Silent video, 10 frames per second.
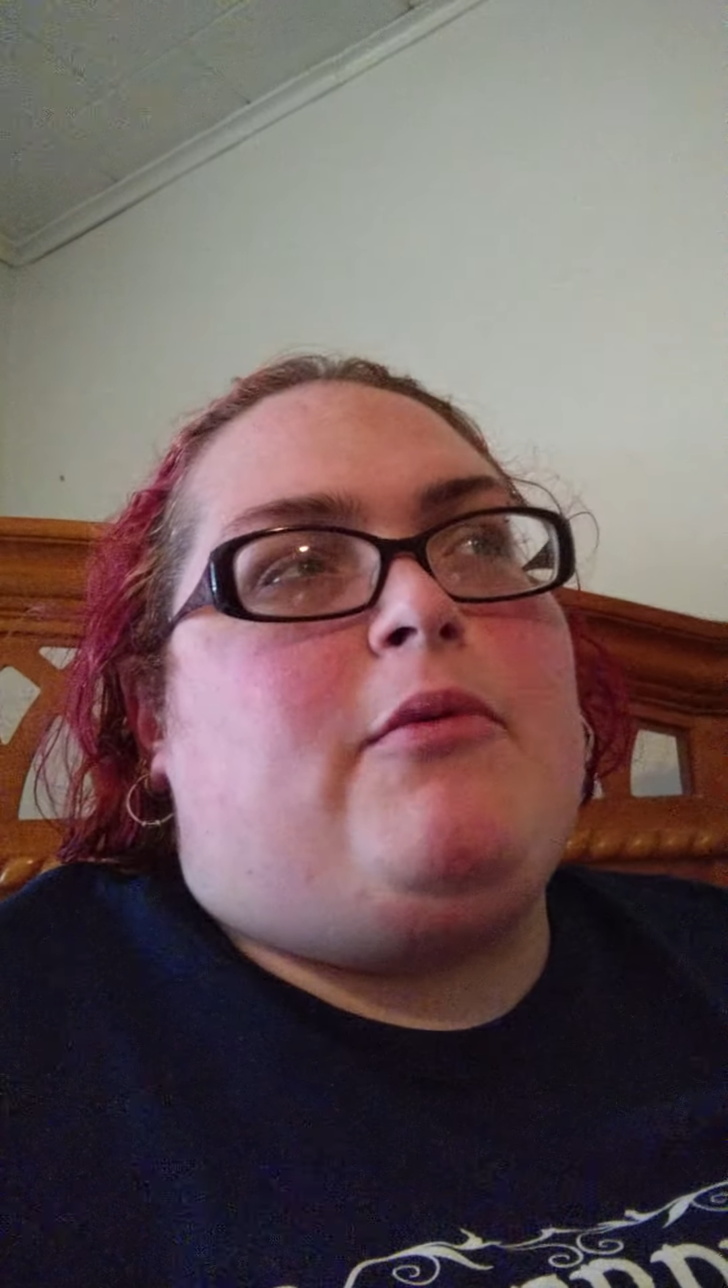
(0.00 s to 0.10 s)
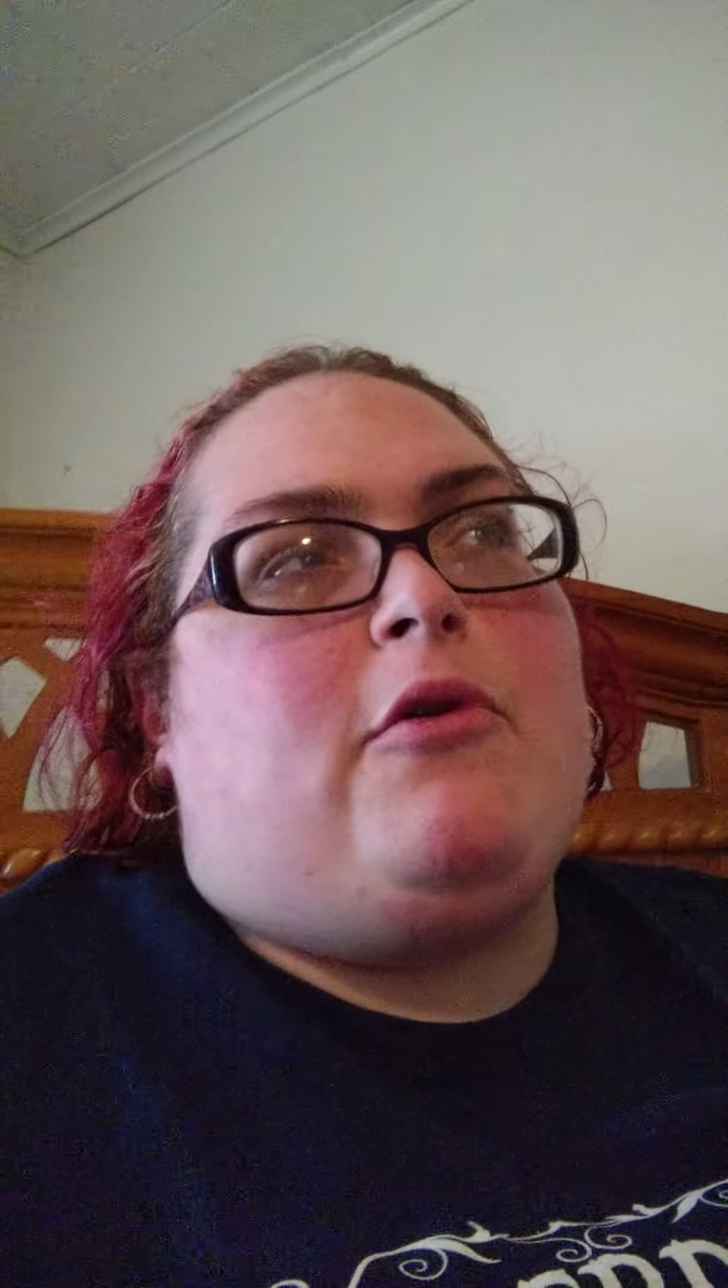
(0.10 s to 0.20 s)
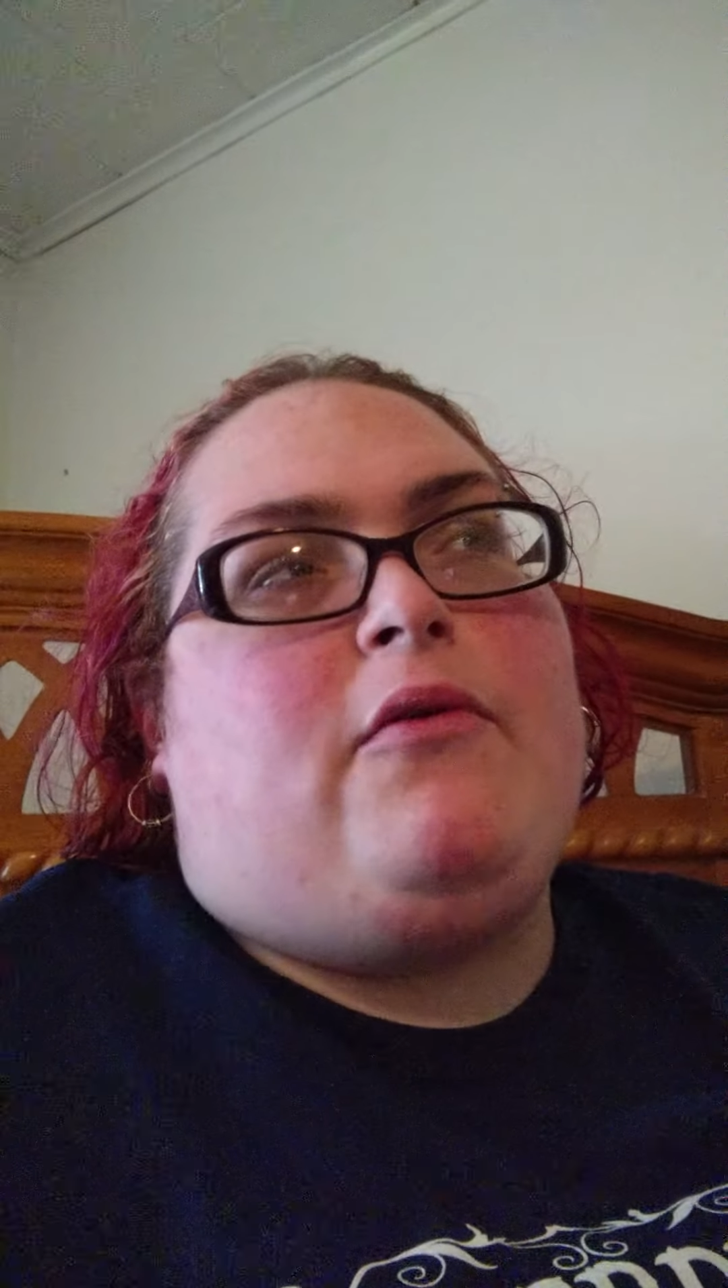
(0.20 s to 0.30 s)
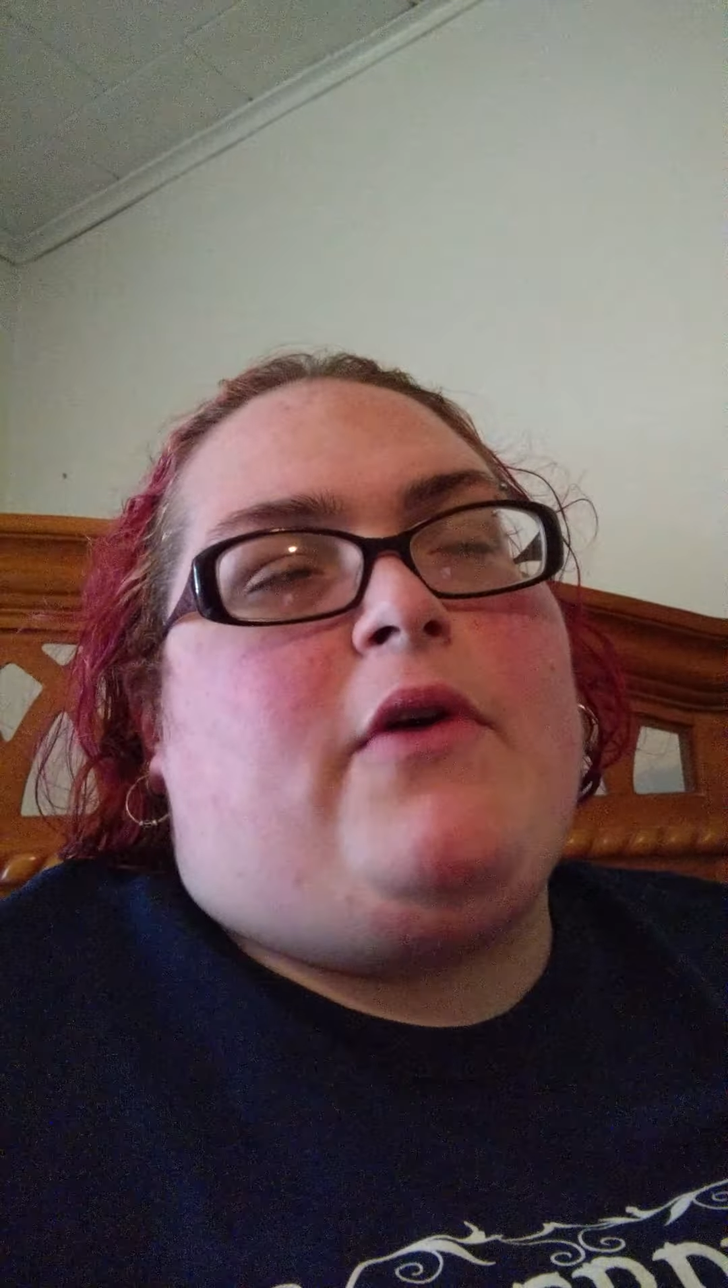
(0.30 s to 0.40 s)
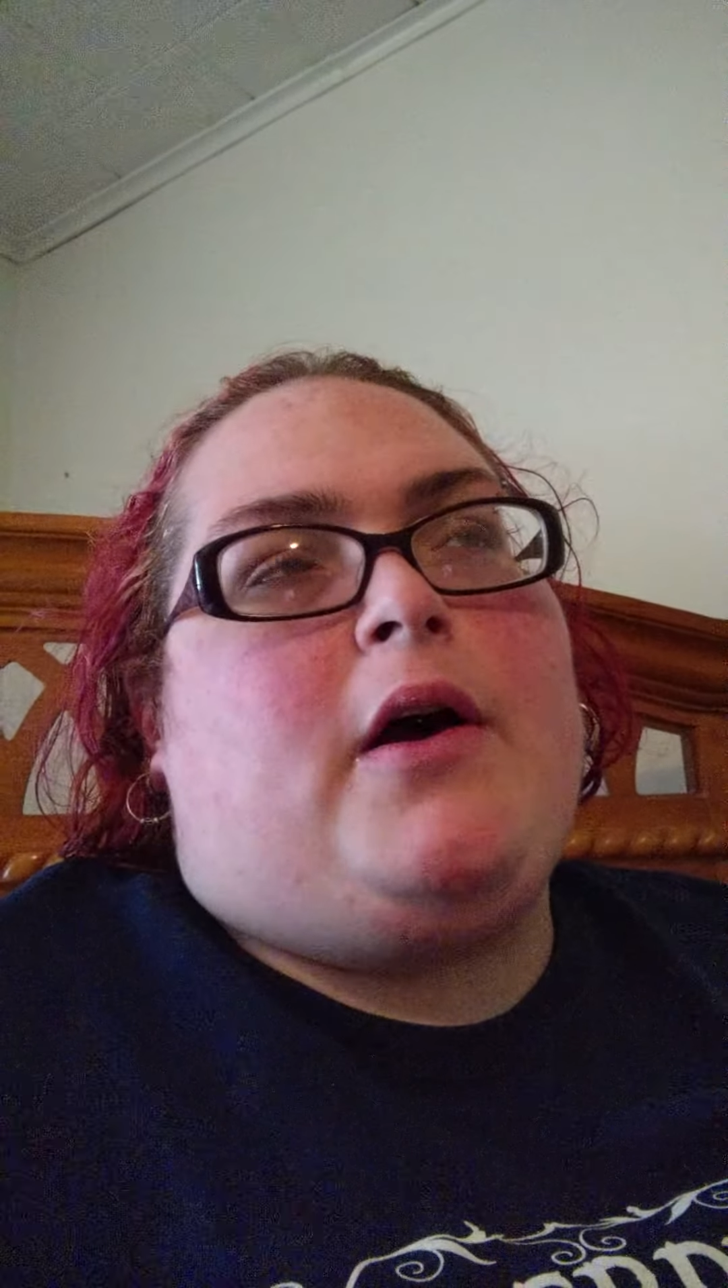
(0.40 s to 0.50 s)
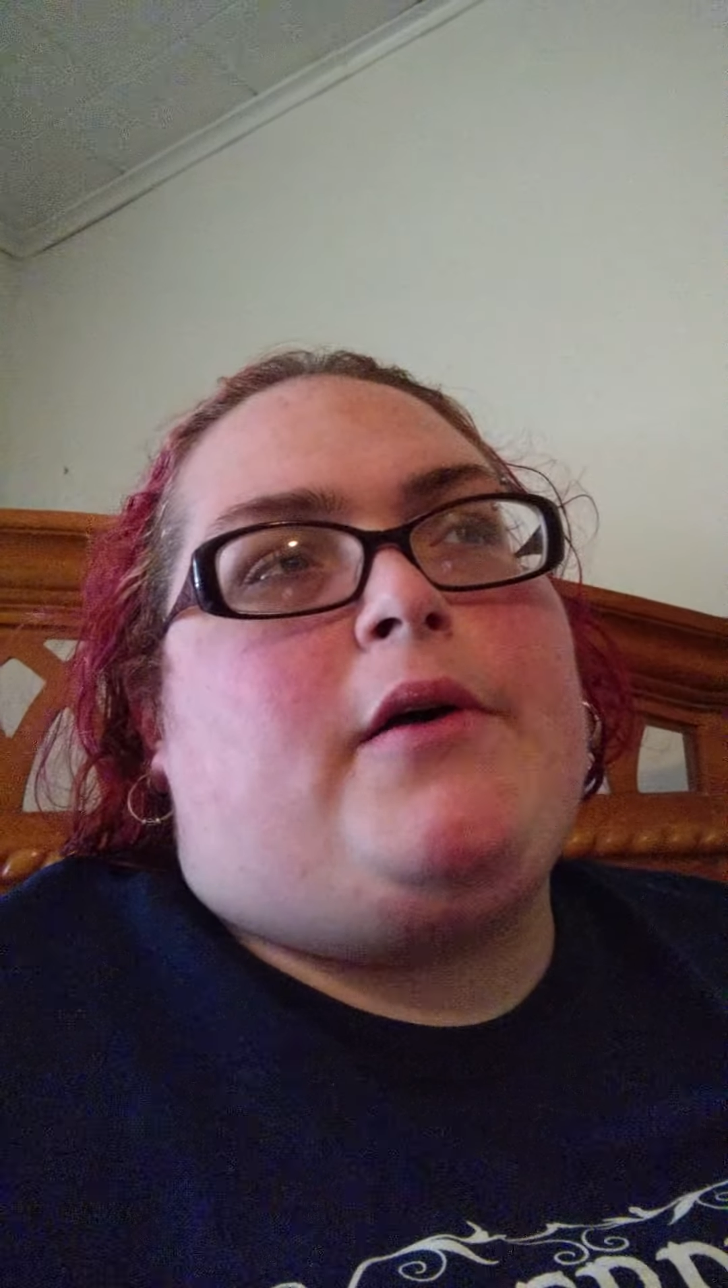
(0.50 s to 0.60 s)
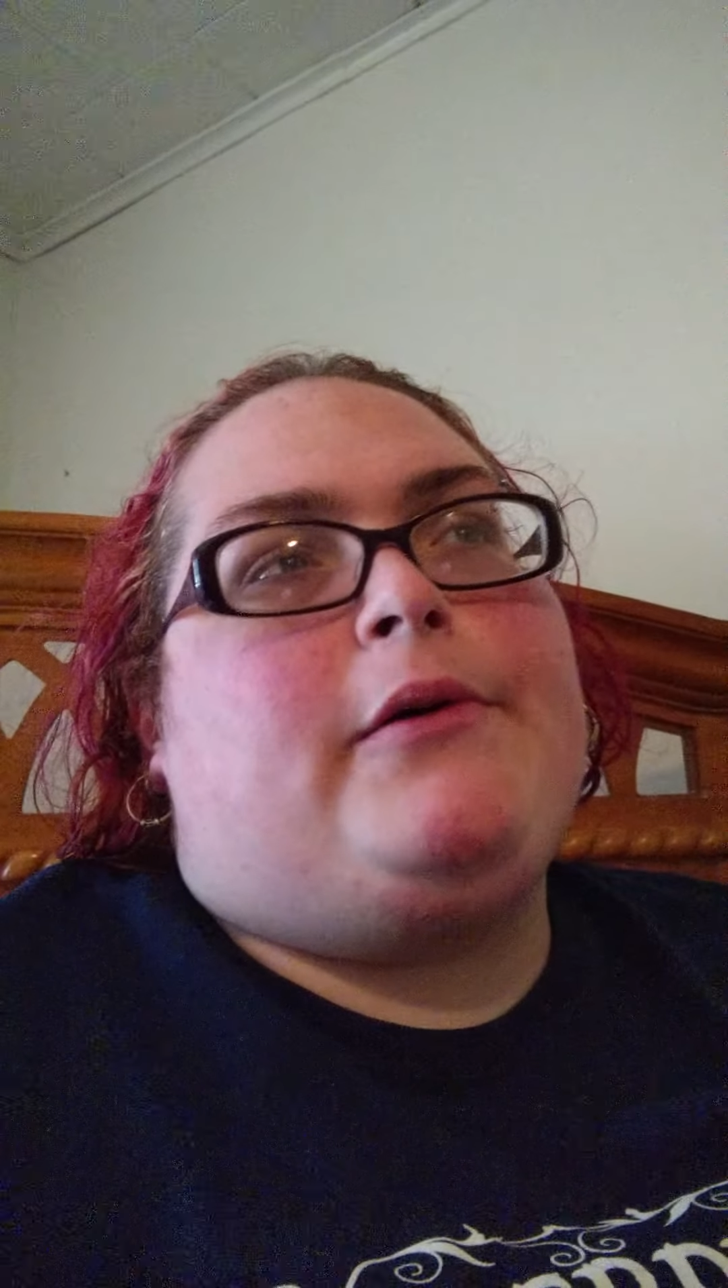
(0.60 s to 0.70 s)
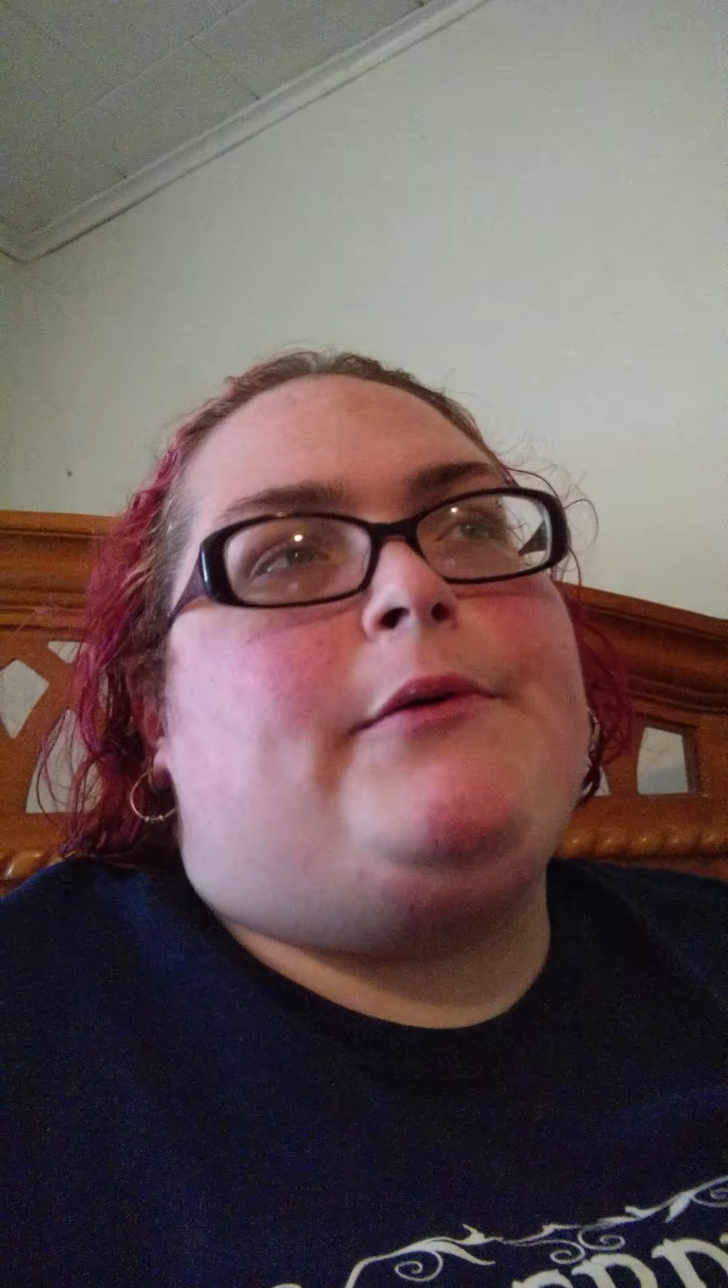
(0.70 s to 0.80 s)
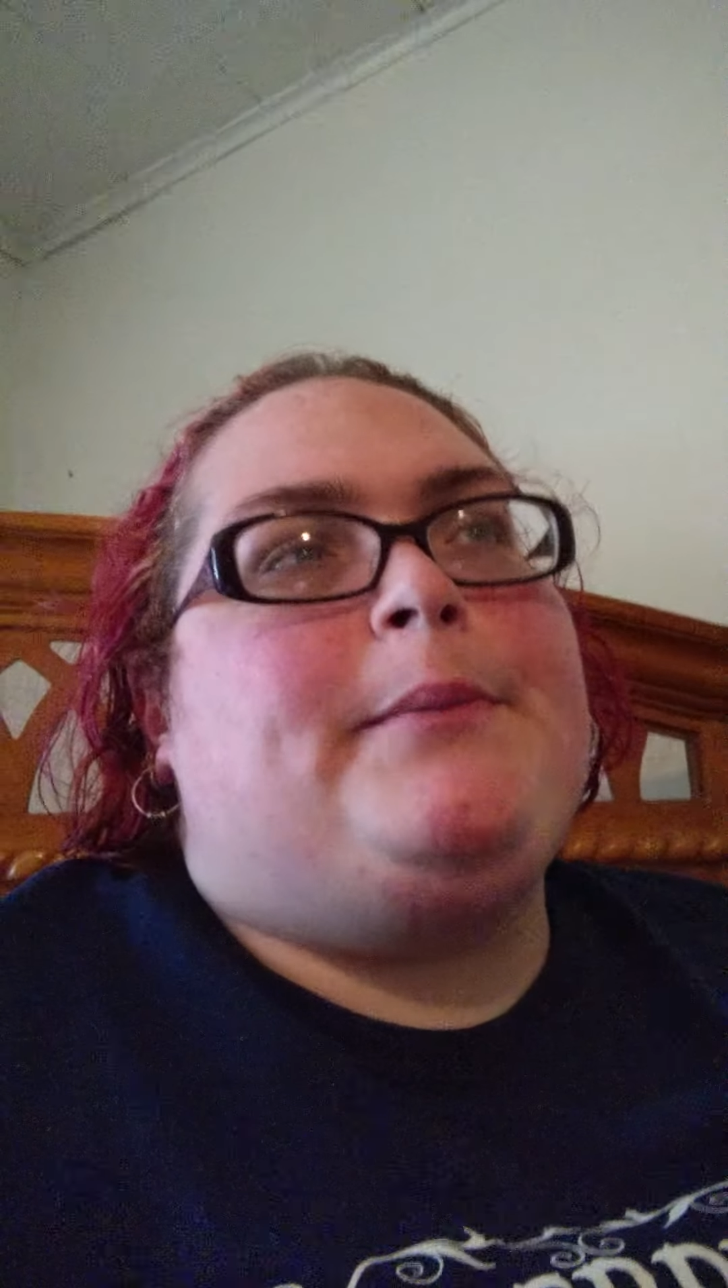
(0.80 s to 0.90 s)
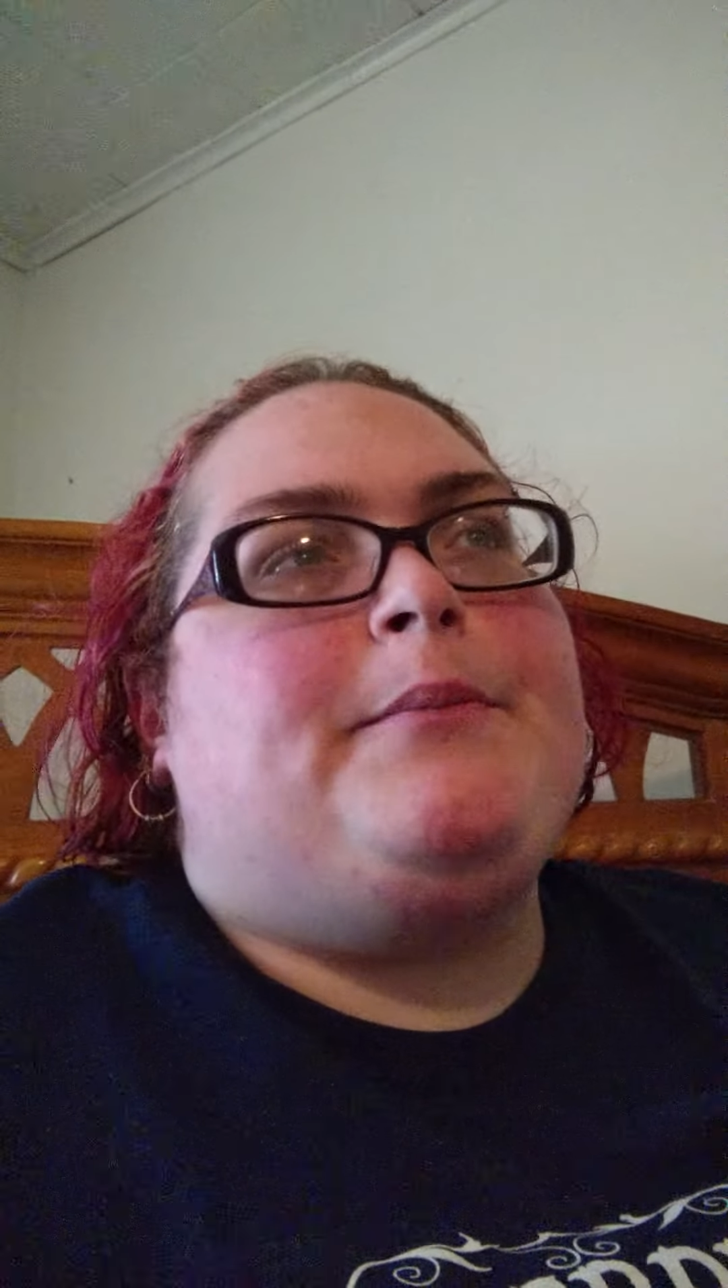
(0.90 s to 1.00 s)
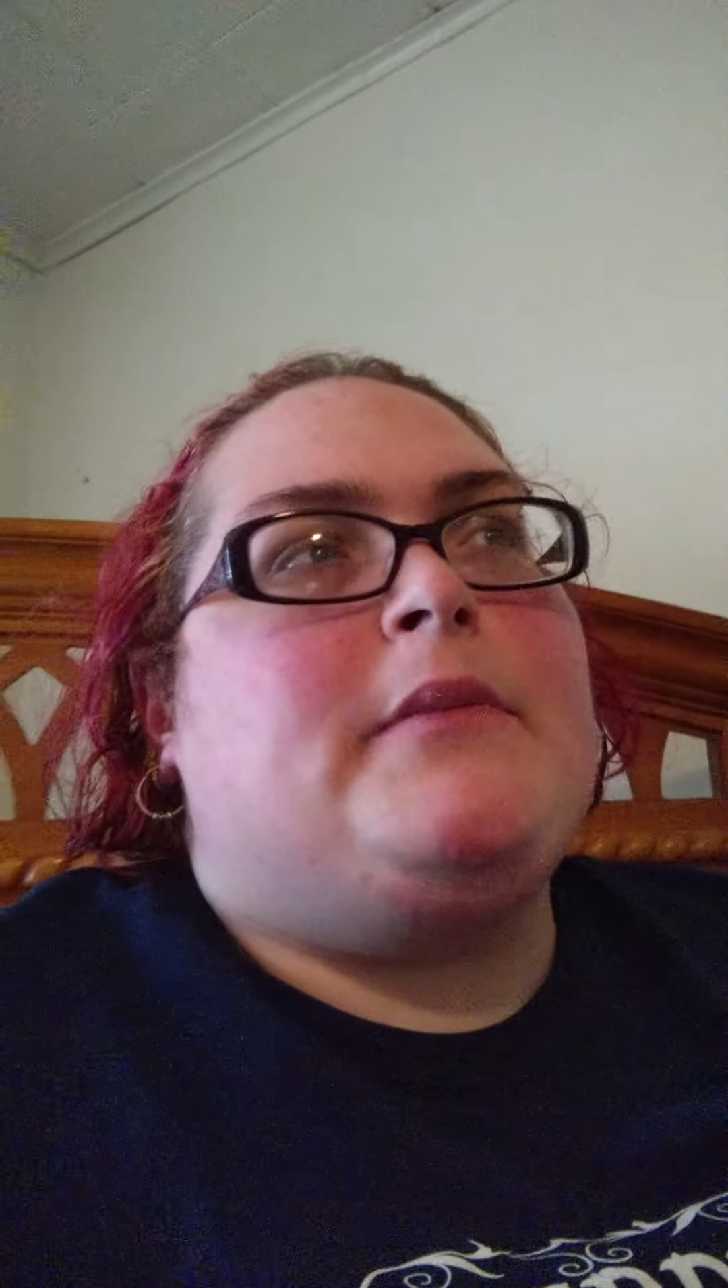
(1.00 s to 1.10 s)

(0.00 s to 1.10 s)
profile,